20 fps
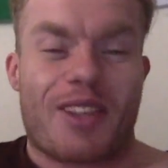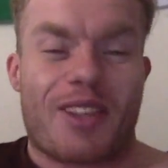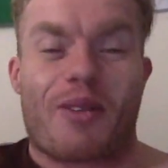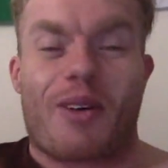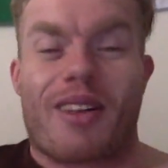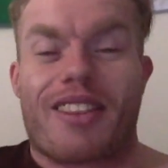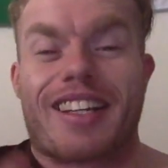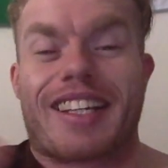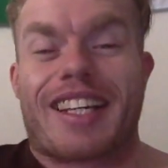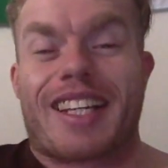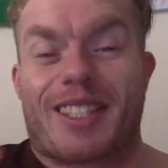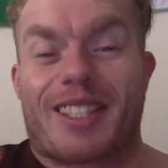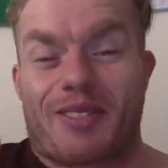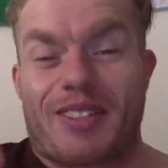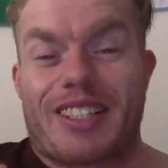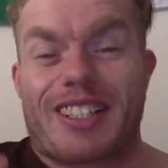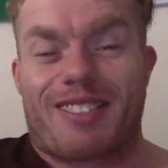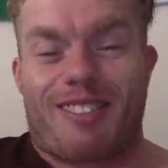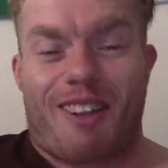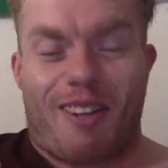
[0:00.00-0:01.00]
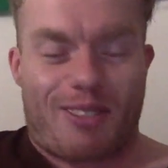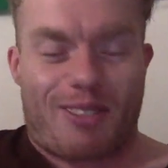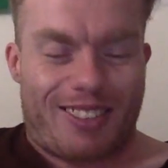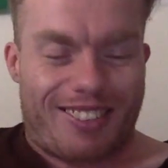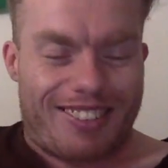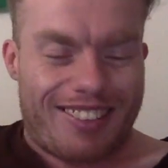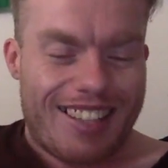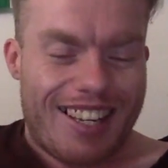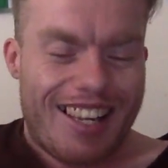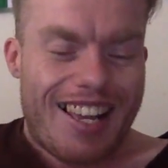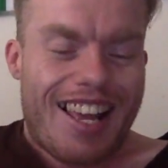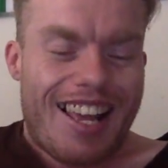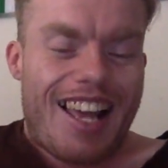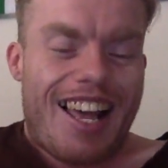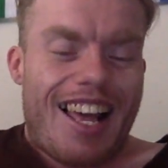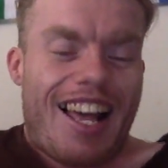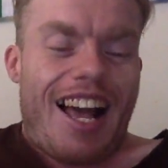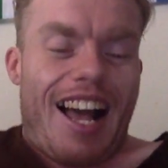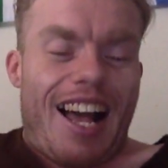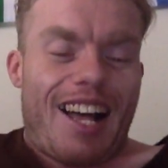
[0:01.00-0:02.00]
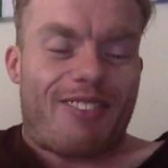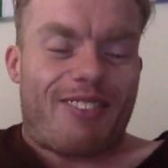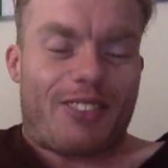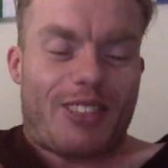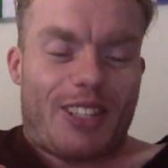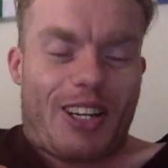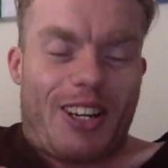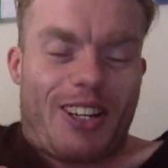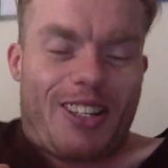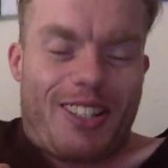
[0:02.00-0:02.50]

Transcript: the one that gets me in trouble a few,